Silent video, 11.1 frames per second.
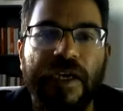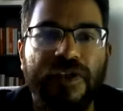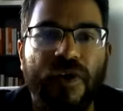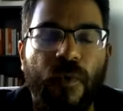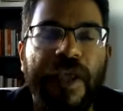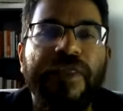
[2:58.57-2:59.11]

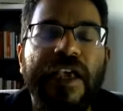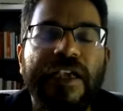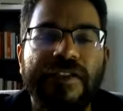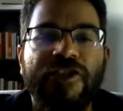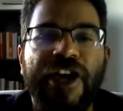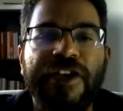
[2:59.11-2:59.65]
So when there is
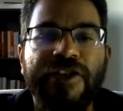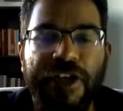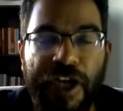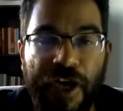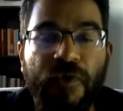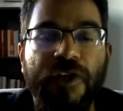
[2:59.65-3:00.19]
a change
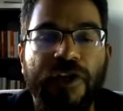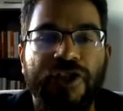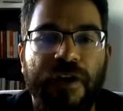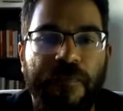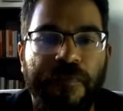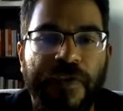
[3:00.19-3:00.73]
in
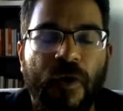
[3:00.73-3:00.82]
ownership,